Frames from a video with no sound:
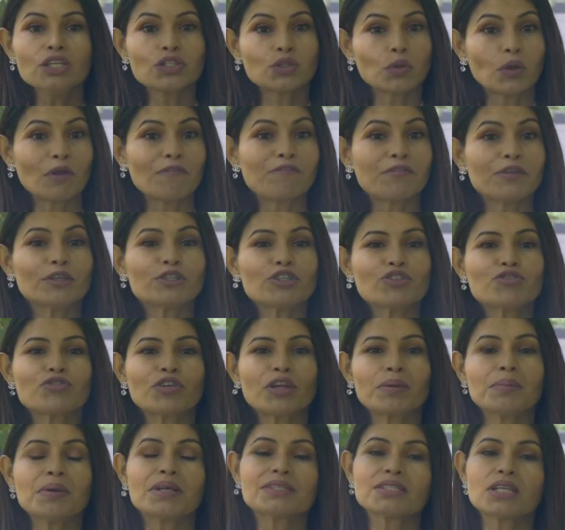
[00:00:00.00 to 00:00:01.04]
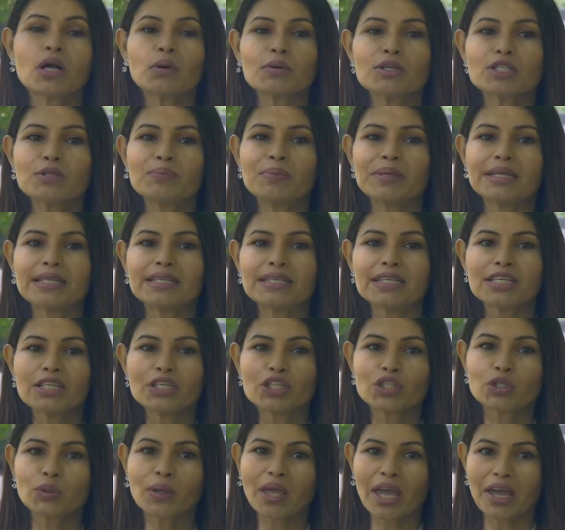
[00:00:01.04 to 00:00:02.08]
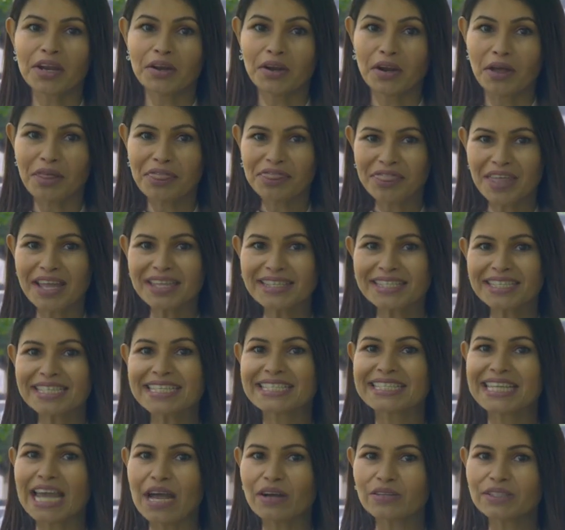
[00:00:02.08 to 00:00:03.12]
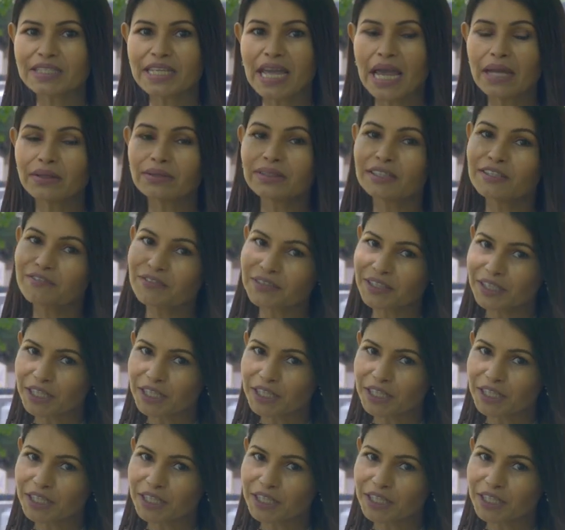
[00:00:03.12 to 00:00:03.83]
So if your dream has always been to get an authentic downtown living